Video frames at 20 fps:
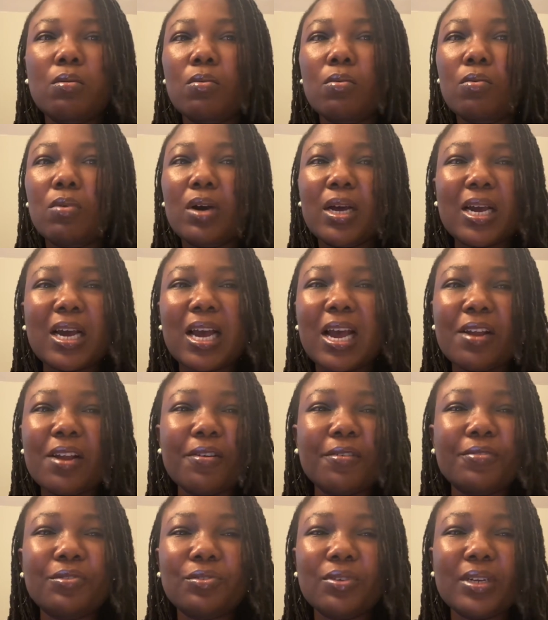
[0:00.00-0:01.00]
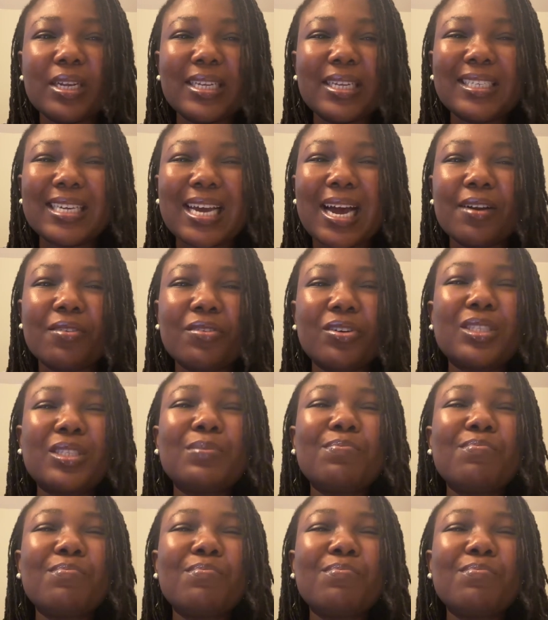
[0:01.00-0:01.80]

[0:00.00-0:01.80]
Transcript: what kind of student cannot